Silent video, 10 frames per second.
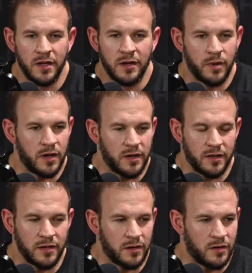but
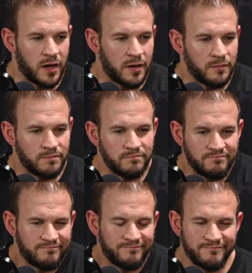
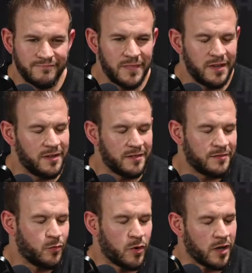
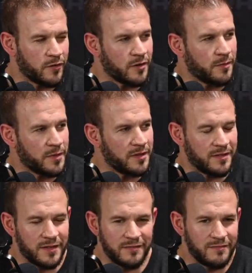it's whatever. I mean,
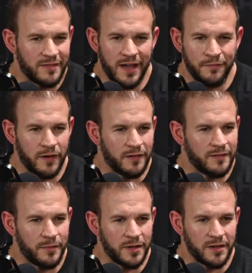have fun.
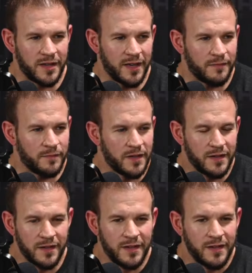I mean, you
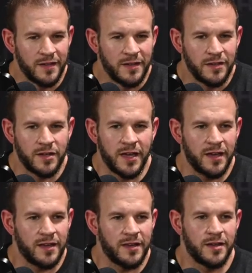
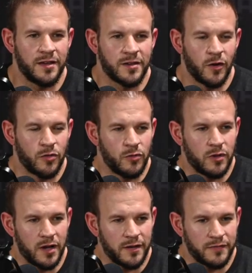can't go through
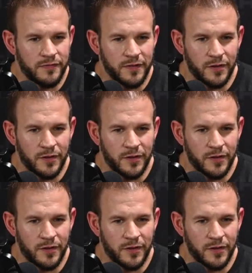life,